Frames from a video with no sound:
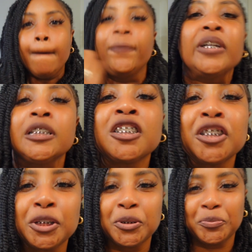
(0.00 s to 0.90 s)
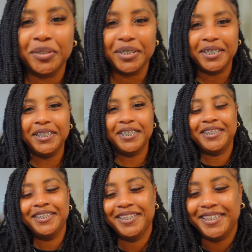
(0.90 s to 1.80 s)
Press the
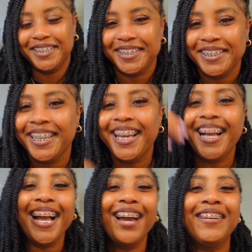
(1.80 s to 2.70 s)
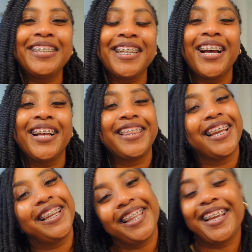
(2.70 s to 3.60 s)
button. Alright y'all,
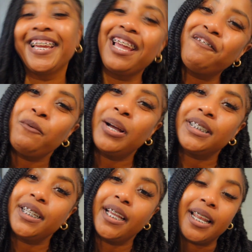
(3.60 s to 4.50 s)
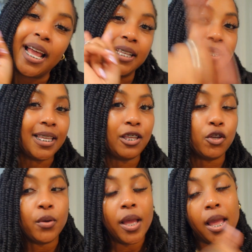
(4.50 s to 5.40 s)
thank you again for watching, and I'll see you